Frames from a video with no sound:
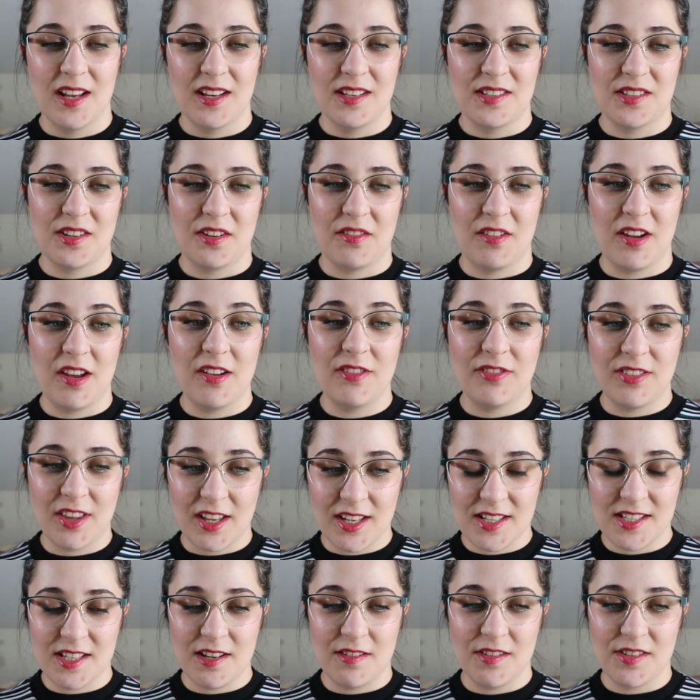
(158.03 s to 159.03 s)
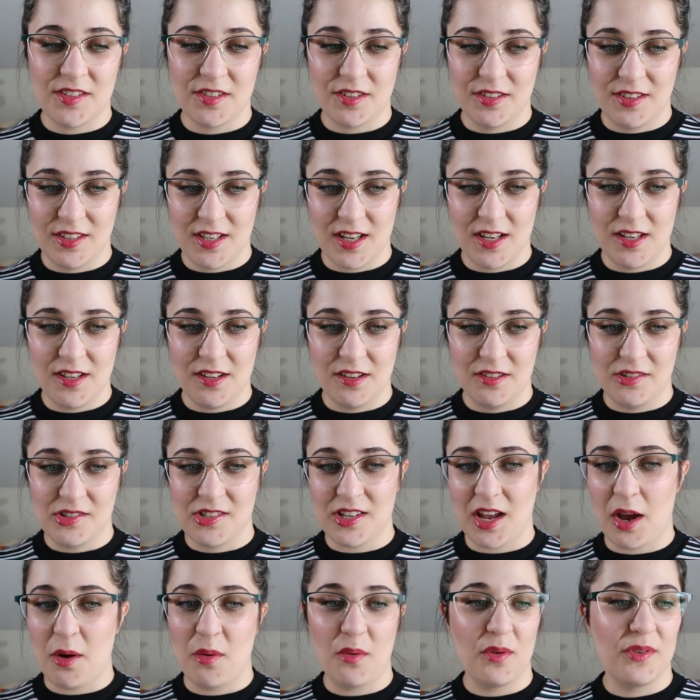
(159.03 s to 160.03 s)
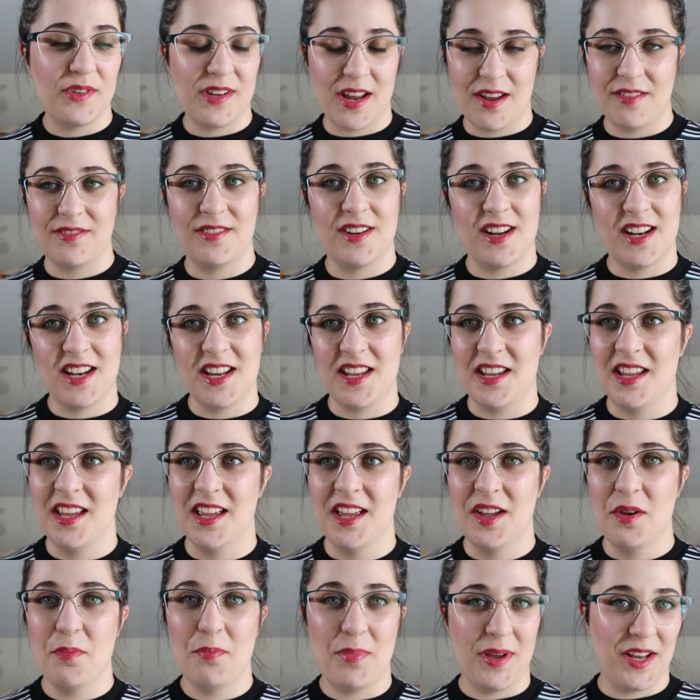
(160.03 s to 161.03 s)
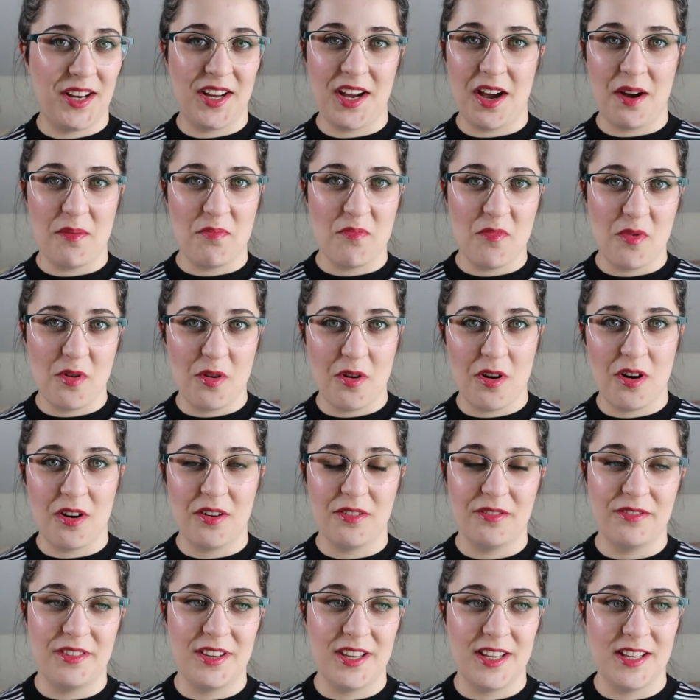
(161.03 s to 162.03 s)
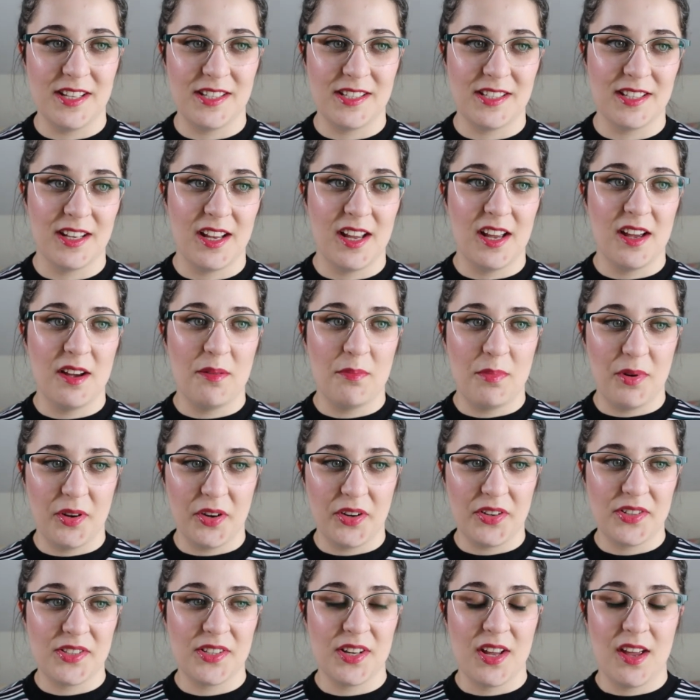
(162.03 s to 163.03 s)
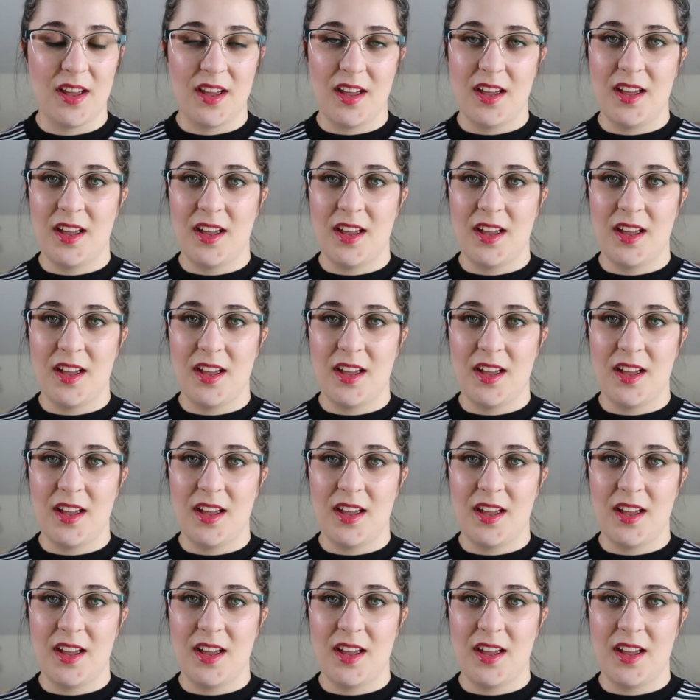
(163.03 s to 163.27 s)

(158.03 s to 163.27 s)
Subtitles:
So if that series continues, I will definitely pick up more of these books.